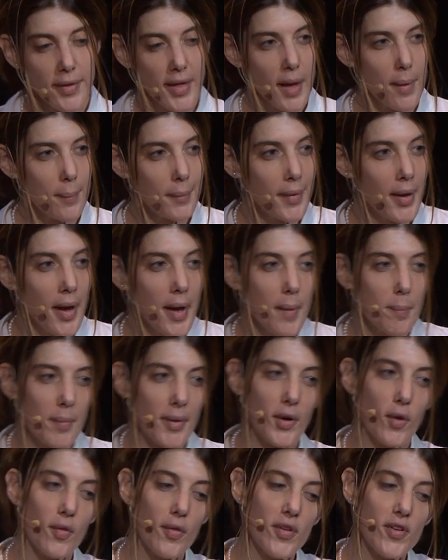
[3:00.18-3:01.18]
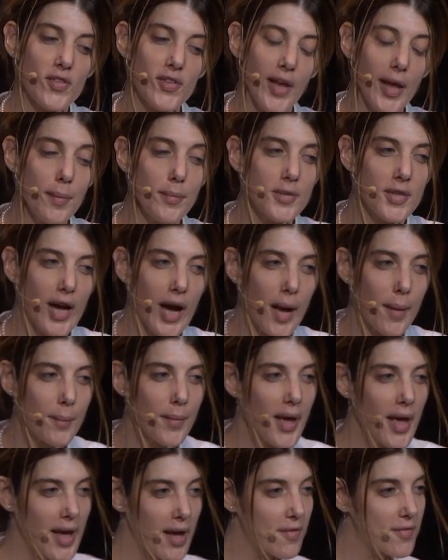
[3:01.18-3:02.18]
them, but on the same
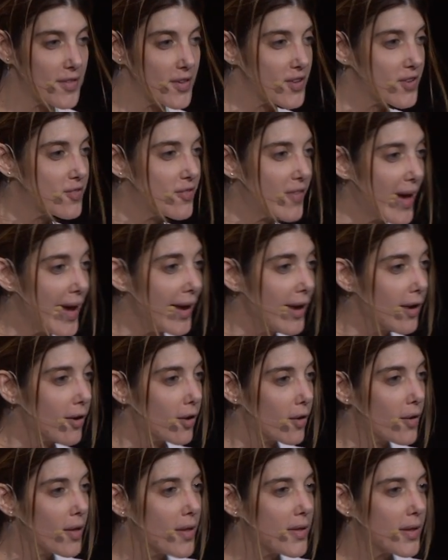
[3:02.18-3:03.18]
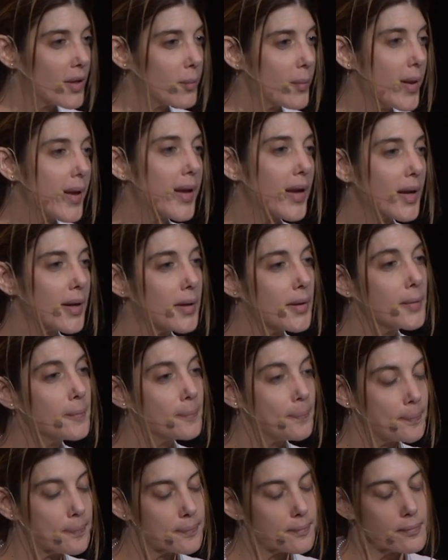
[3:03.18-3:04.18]
time, if there's failure, that we can
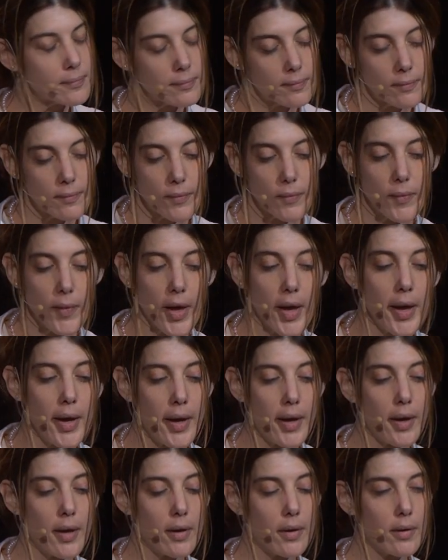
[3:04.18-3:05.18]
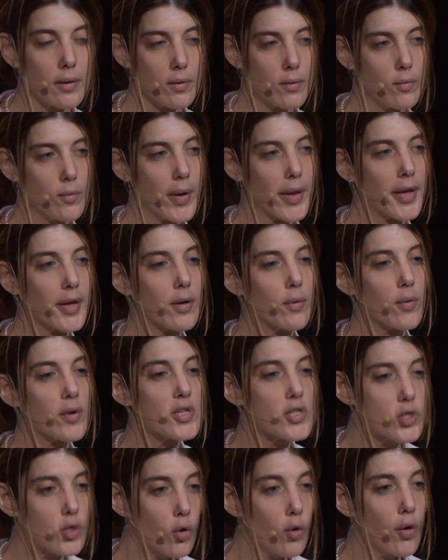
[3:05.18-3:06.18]
Uh, we can
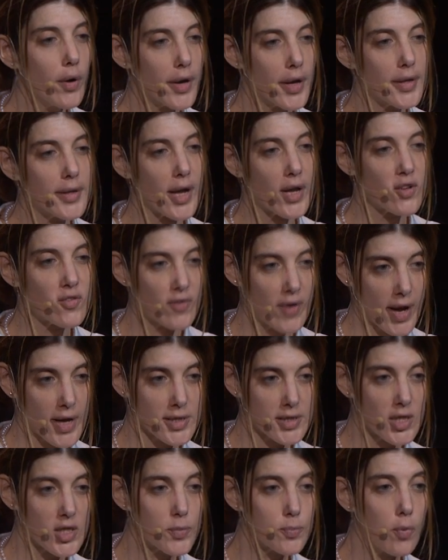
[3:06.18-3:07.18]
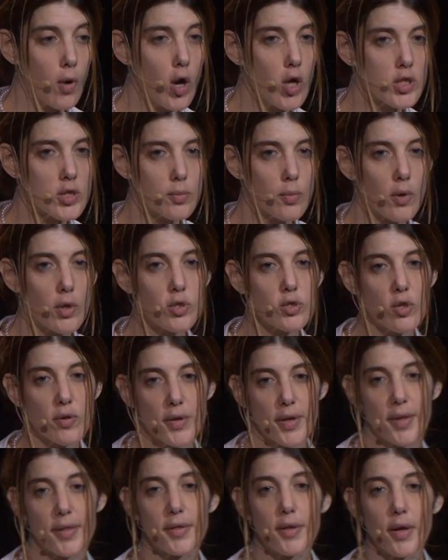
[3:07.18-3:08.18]
restore it as fast as possible so
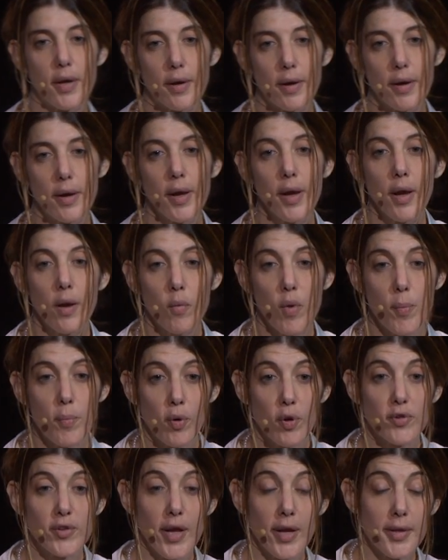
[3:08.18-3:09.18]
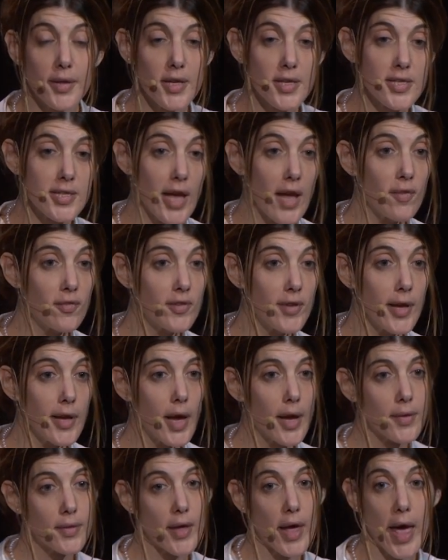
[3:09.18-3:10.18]
that uh, we protect the safety
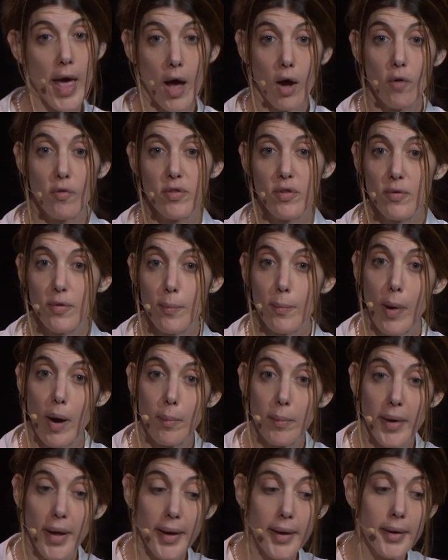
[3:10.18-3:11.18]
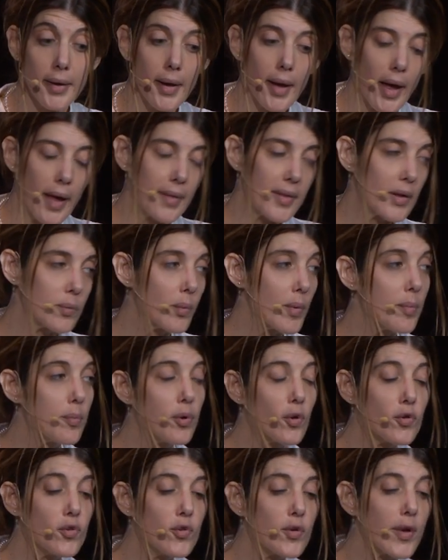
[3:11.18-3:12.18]
and the health of the public and that we
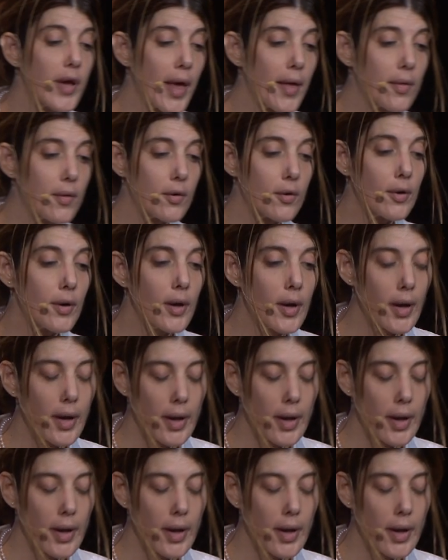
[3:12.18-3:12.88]
put together uh,